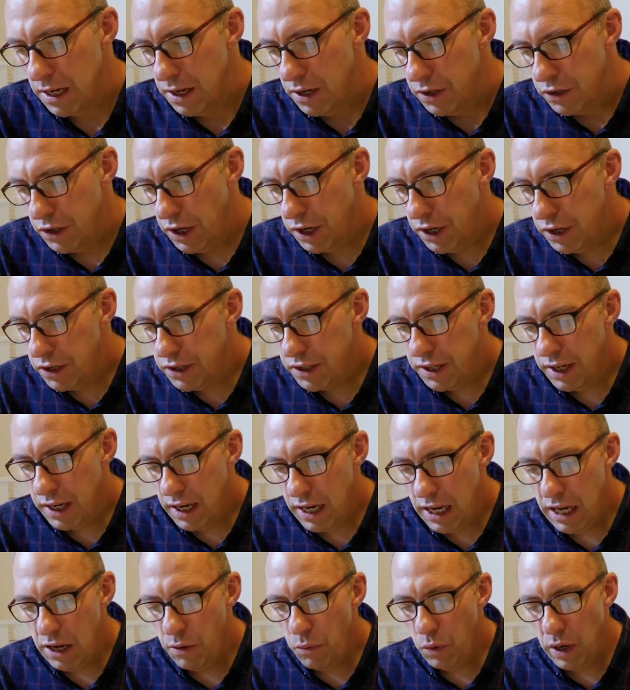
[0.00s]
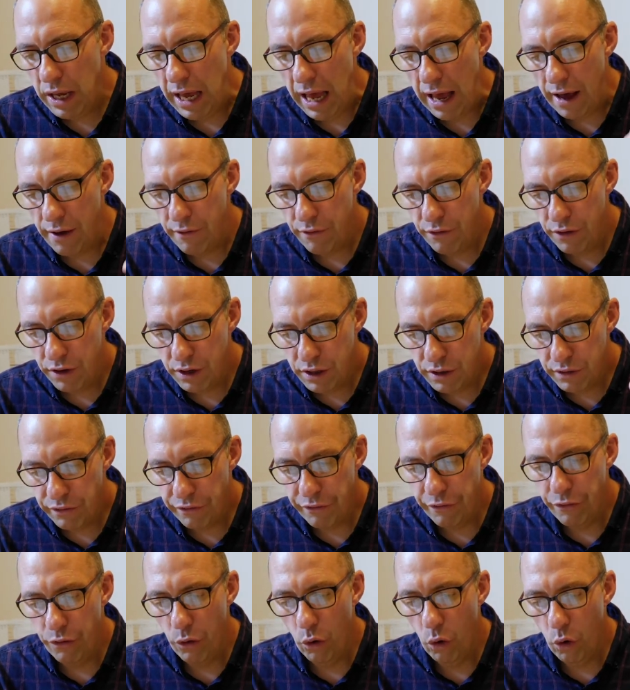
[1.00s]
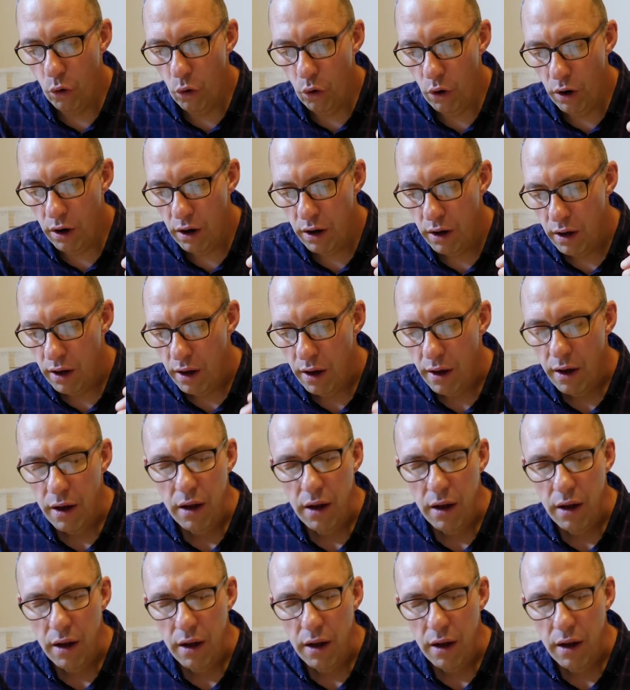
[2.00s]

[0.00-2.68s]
So you see, here we have these four